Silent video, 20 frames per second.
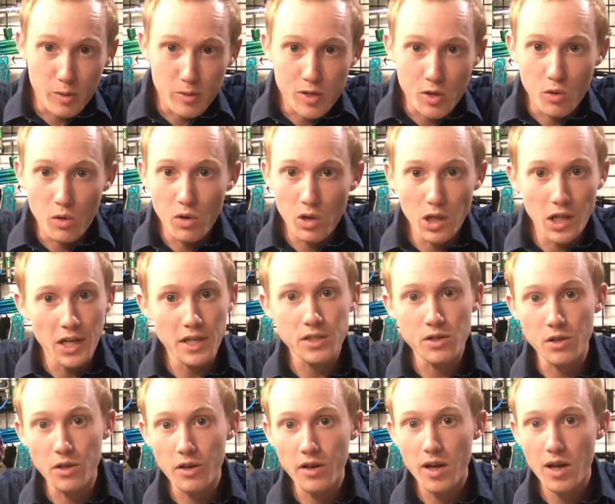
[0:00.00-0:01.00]
episode of
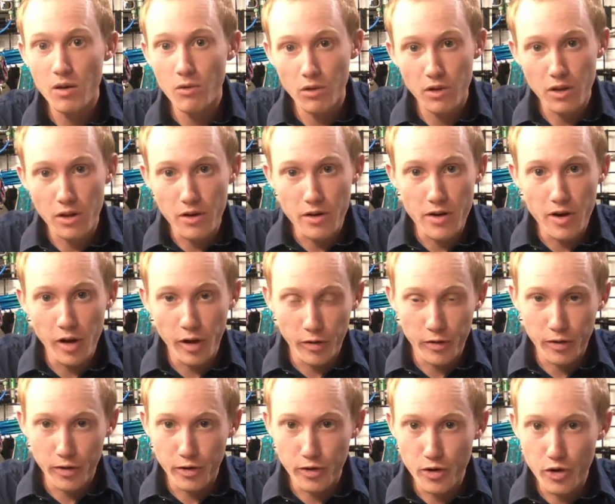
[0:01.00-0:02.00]
Let's Look At, with
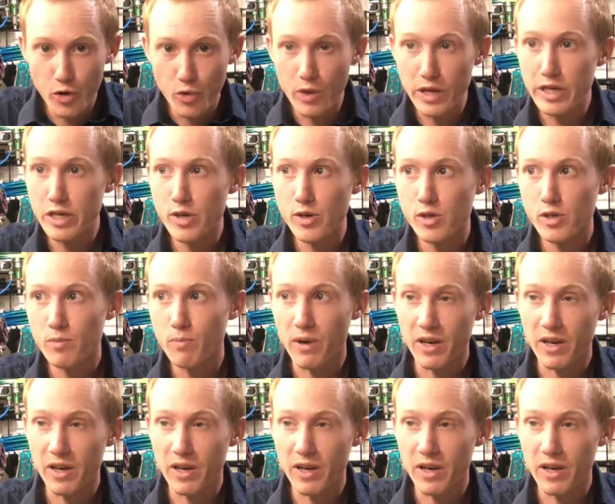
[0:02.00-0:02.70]
another new-ish,